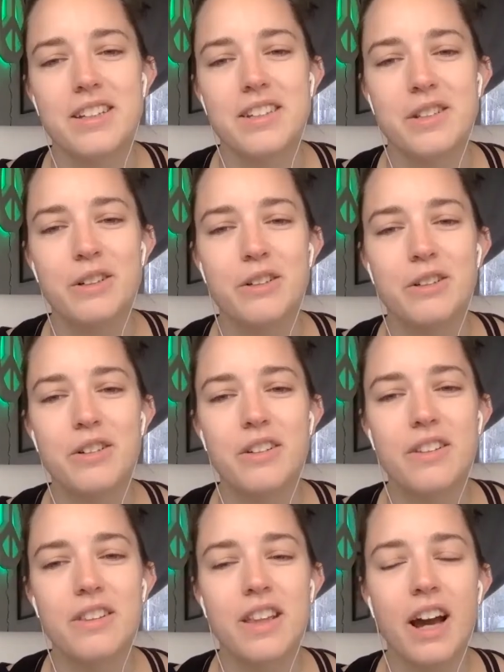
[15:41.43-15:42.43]
So
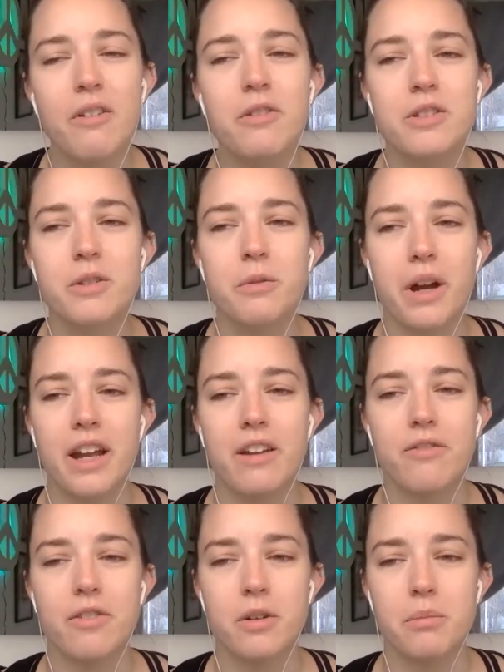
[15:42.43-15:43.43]
that was a way
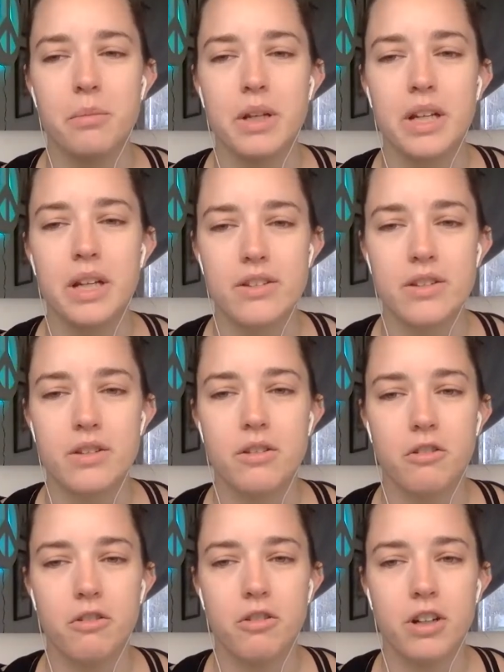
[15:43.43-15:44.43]
for me
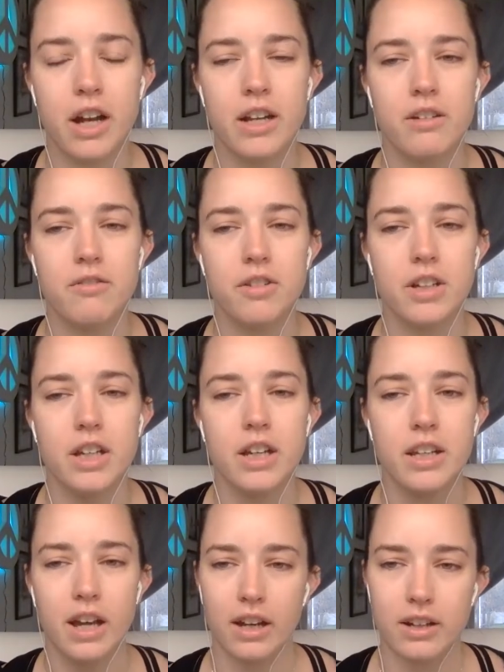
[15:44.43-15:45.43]
to kind of
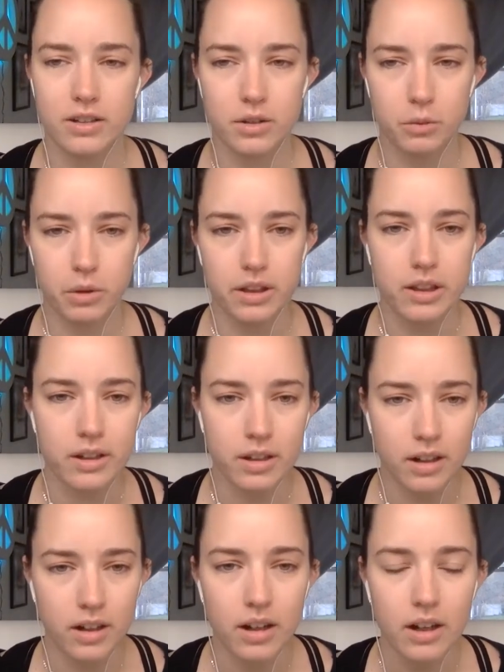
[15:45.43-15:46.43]
connect with
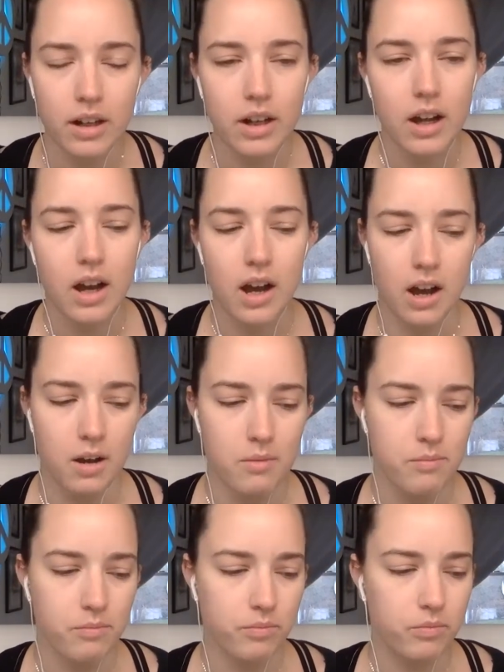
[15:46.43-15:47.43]
her.
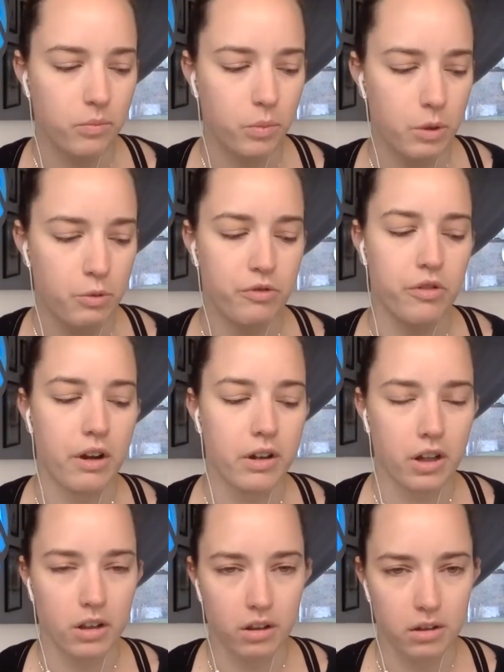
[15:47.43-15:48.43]
We were very
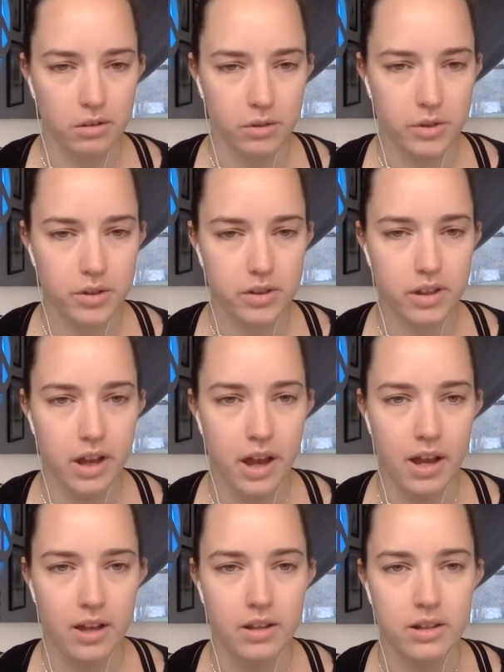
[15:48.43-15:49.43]
close,
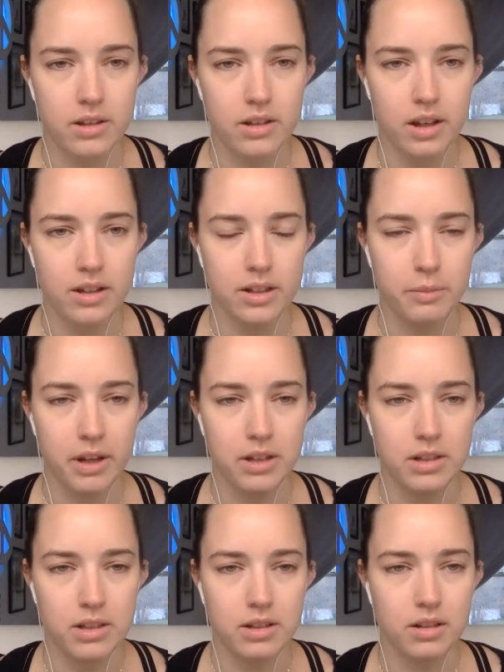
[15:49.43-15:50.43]
and I
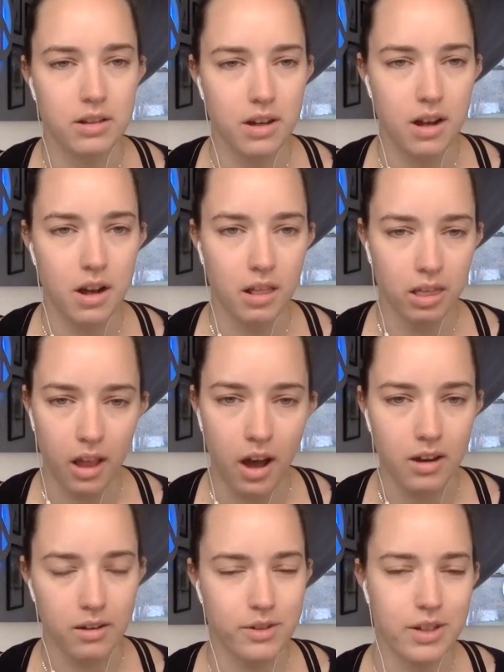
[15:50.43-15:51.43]
spent a lot
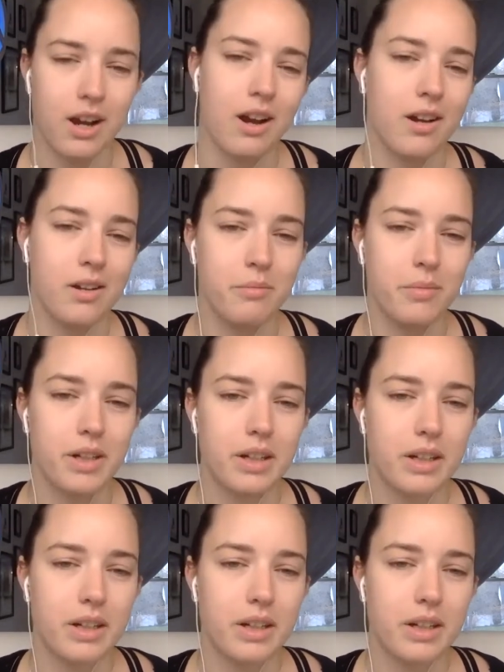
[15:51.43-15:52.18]
of time